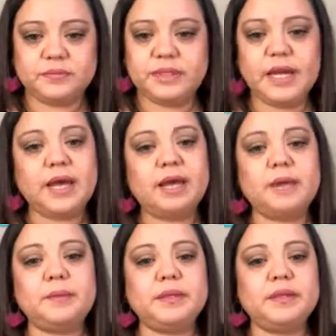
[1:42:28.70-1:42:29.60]
Yeah,
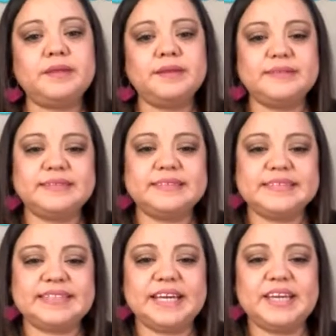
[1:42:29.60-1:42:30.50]
I mean,
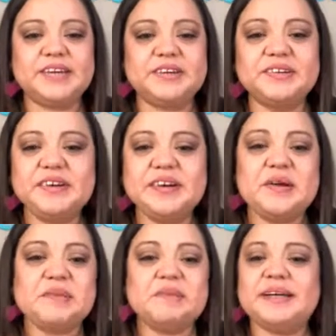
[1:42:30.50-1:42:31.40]
thank you.
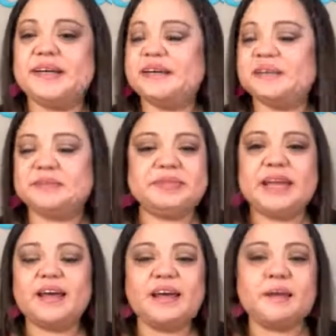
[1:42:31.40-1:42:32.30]
But
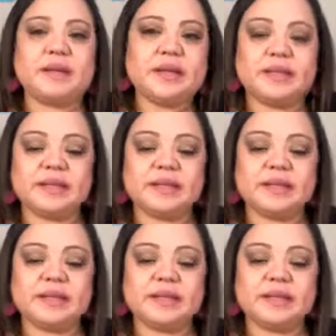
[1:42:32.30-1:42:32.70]
yeah, I mean,